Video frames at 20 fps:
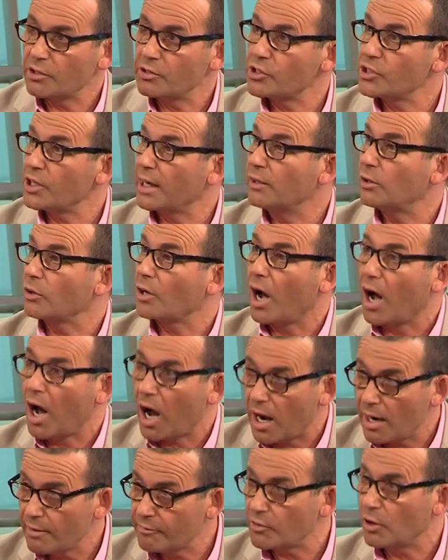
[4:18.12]
So you say, look,
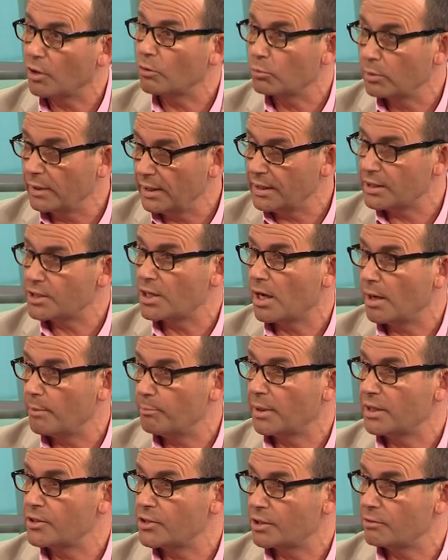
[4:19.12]
I've got really tight
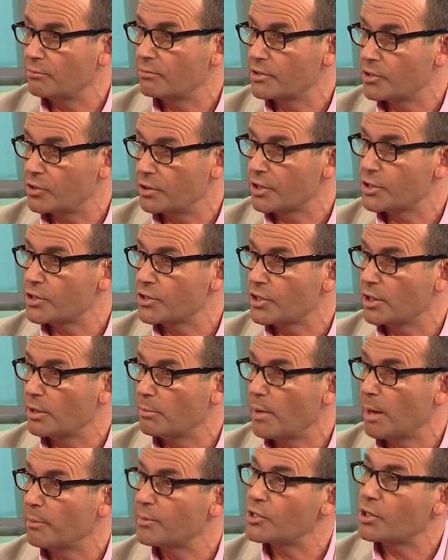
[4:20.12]
budget restrictions at the
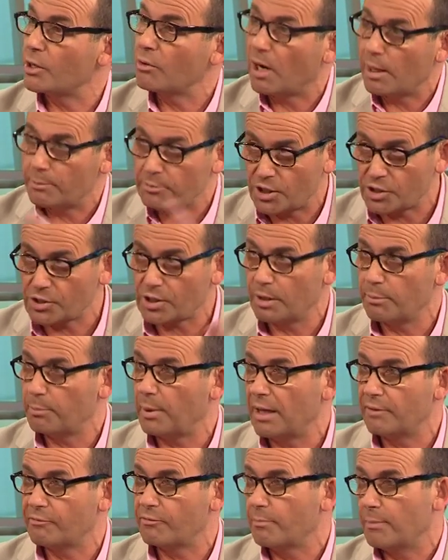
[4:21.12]
moment, so I'm just going to
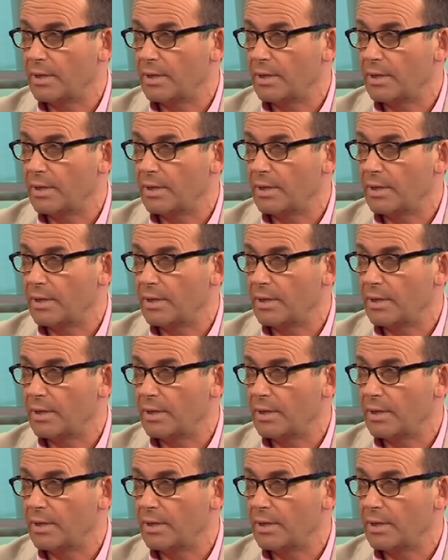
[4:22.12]
pay for